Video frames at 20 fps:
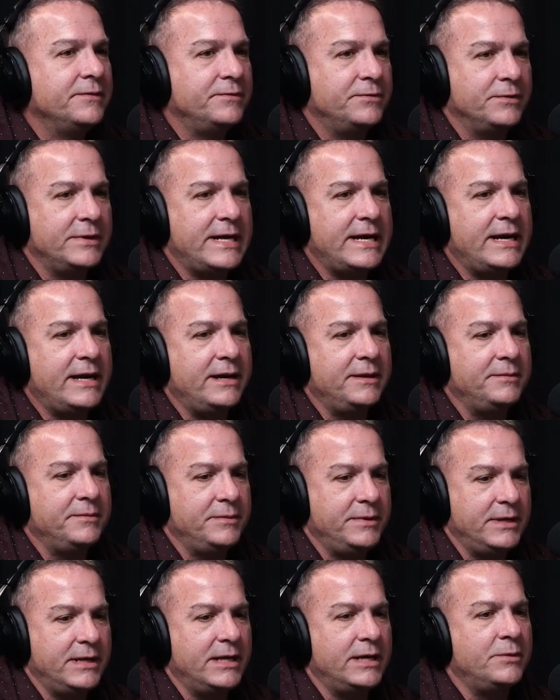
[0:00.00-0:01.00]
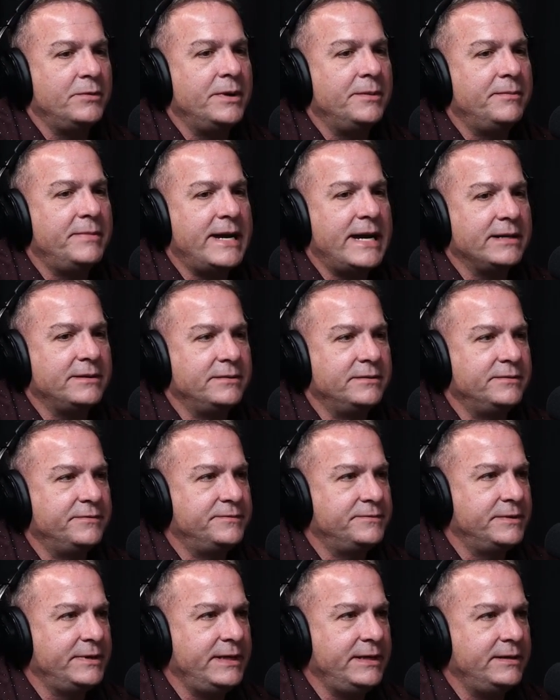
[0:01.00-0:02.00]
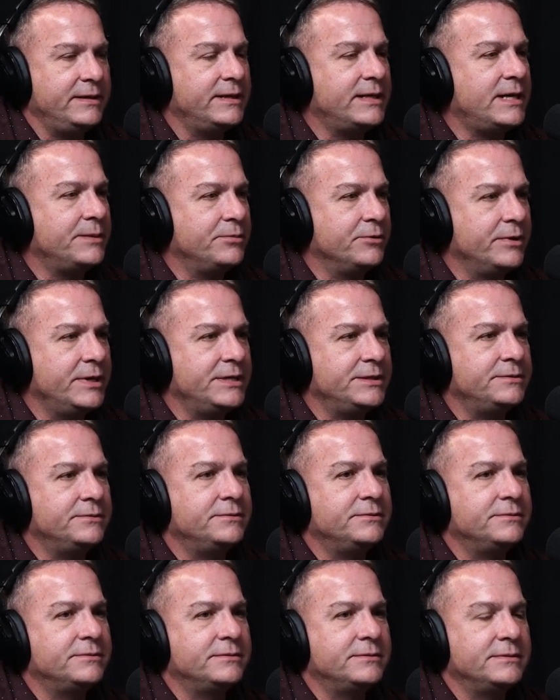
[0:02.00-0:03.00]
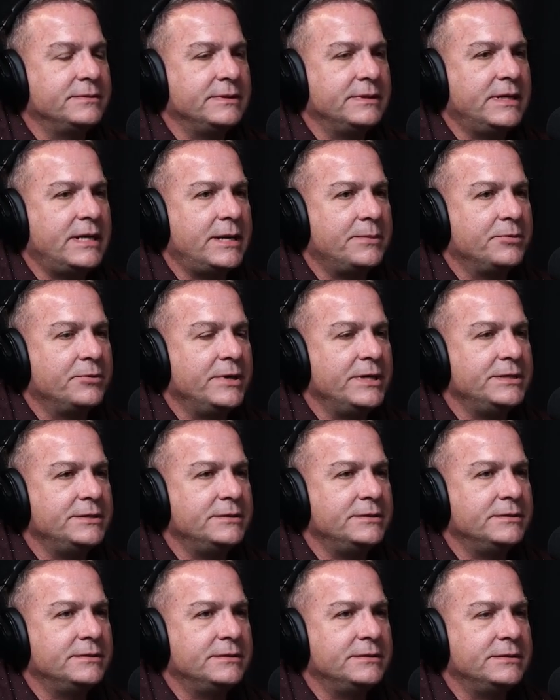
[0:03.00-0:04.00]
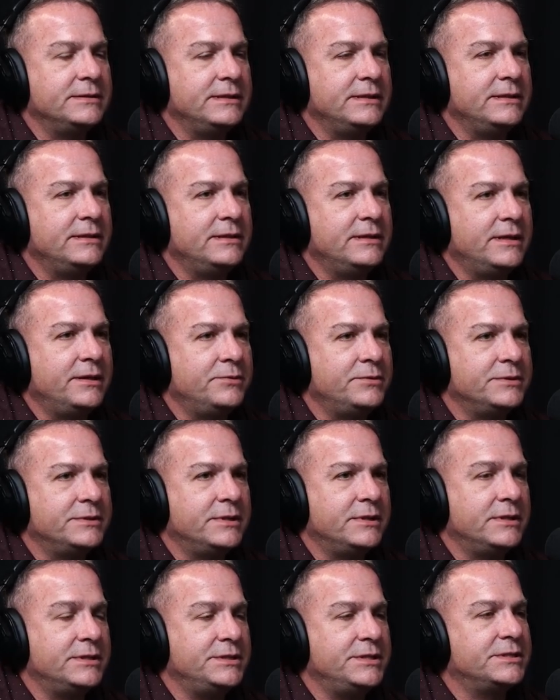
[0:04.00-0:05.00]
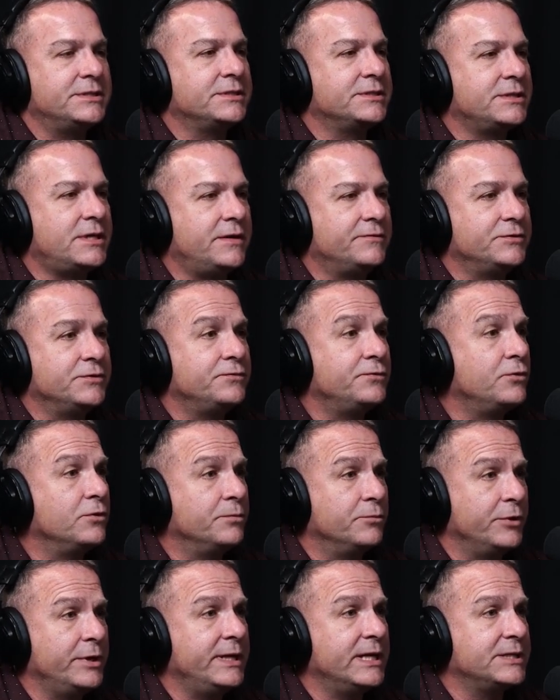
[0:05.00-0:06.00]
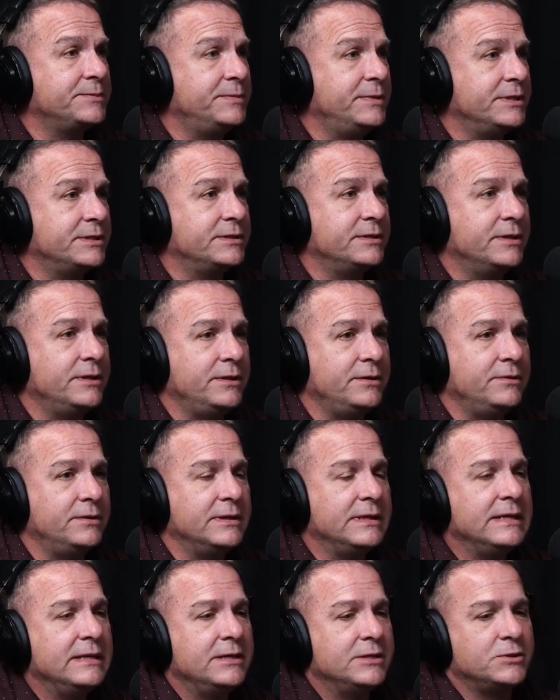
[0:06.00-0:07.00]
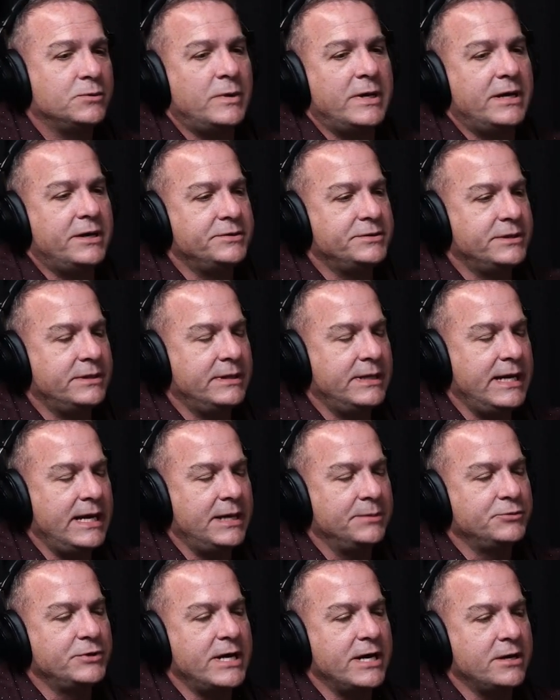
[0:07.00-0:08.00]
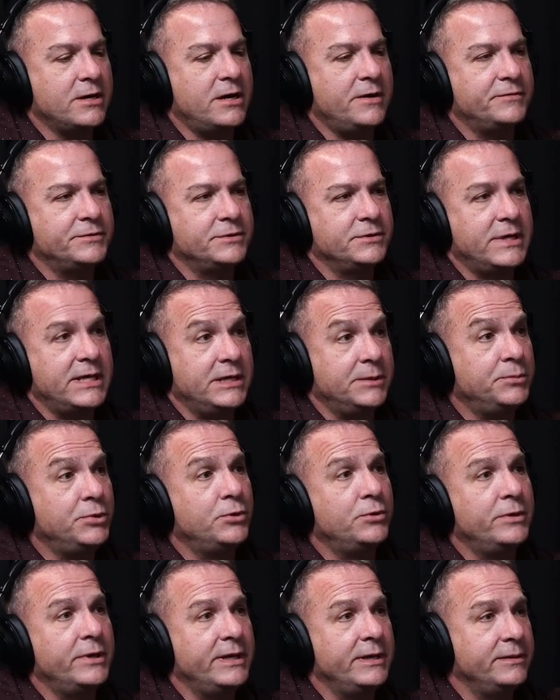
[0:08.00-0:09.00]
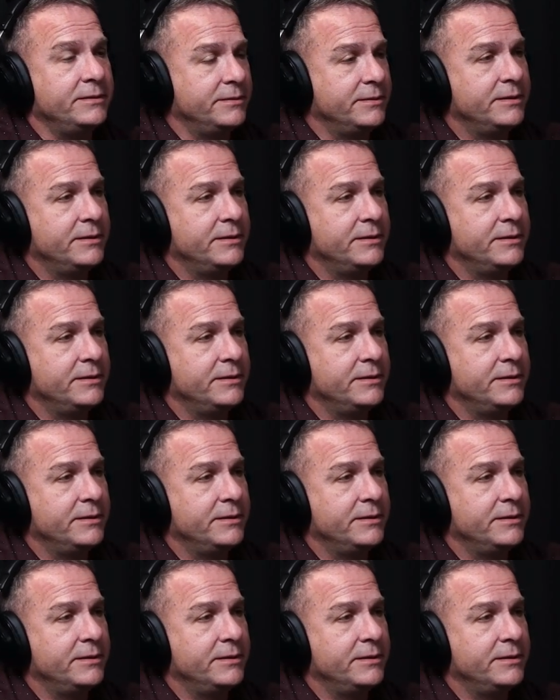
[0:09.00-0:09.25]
For that. But then I went back to the fleet and operations, and I was a logistics officer for a Marine Expeditionary Unit. So while I was an Amtrak officer, I deployed